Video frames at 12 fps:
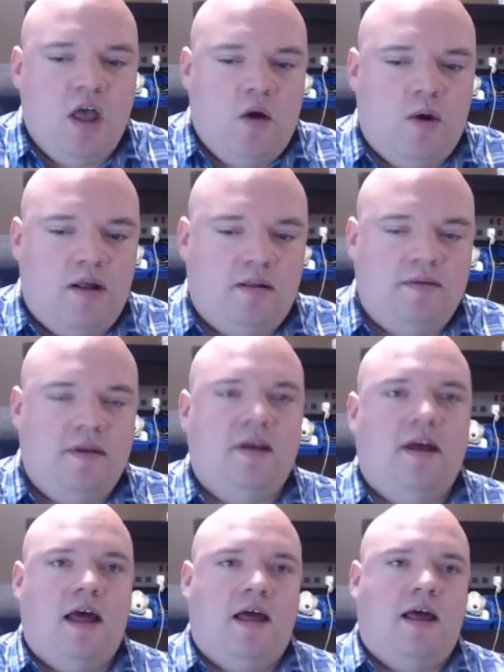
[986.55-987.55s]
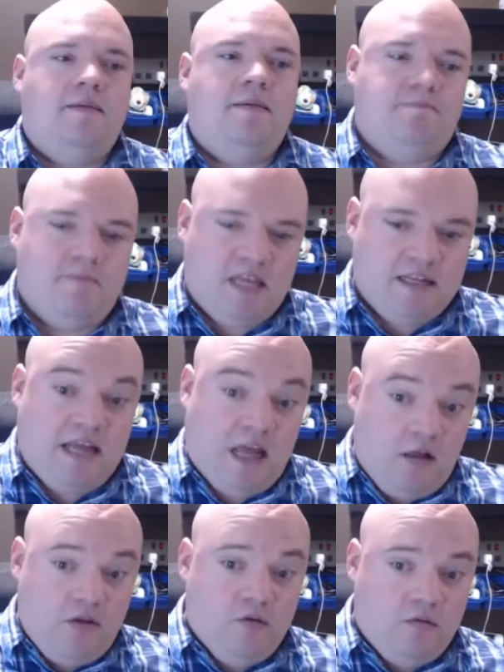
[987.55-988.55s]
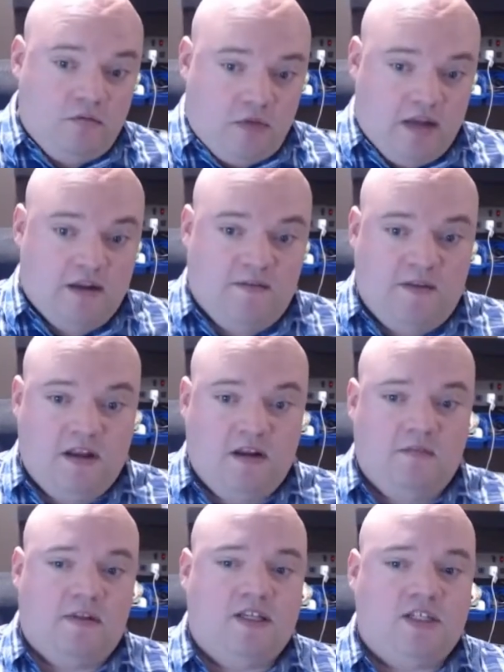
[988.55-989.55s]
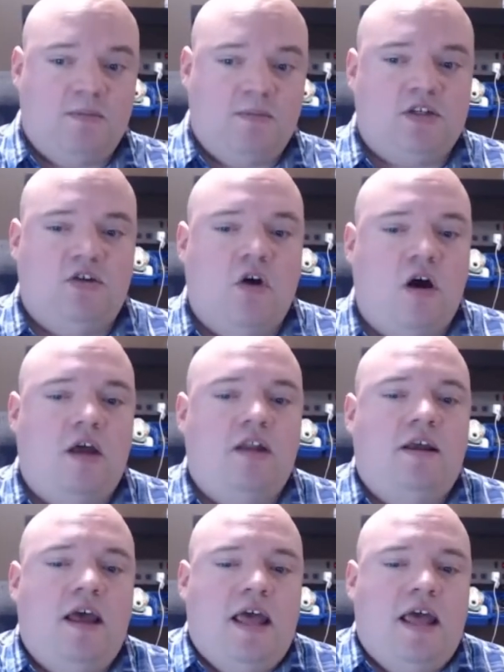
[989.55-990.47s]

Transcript: Well, I can tell you kind of definitively, SIM is not